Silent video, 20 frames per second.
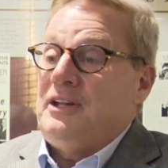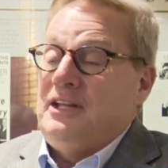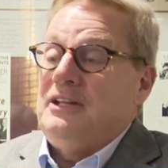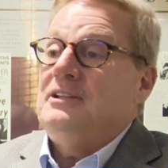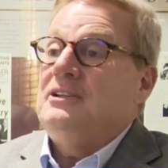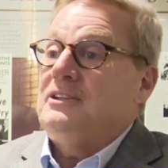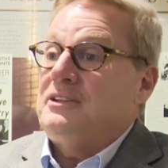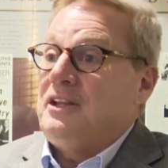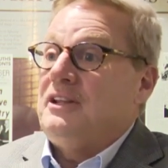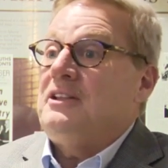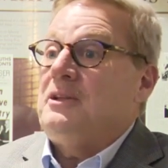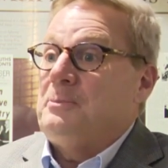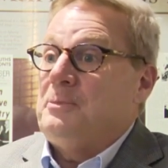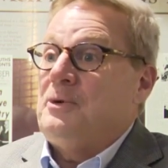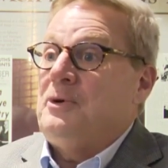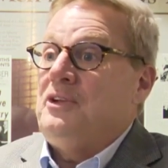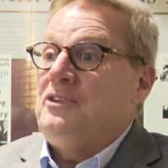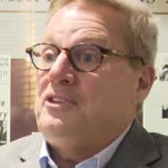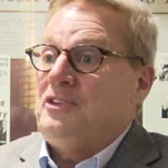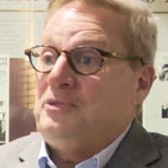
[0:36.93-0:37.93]
He looked at the
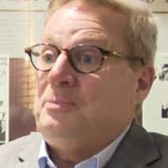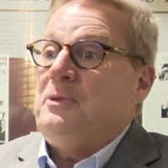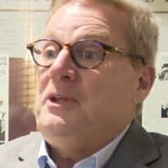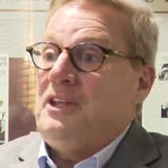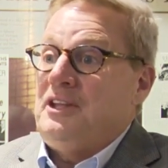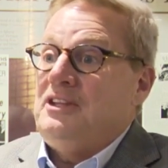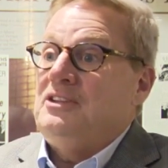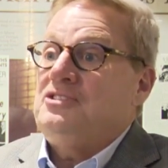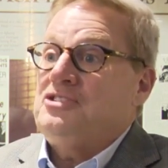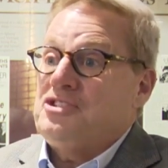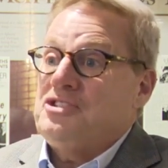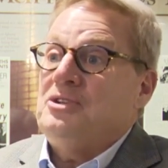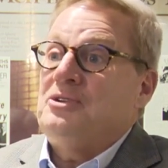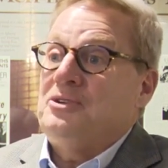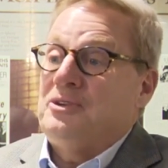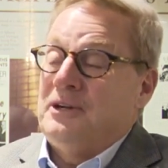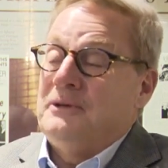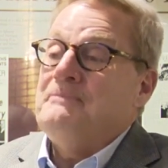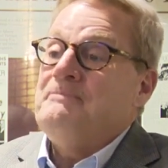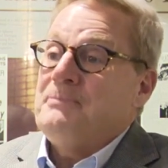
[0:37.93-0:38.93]
boys as being his
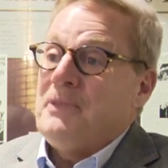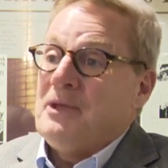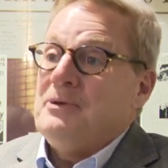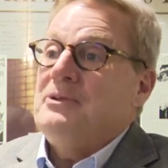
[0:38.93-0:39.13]
children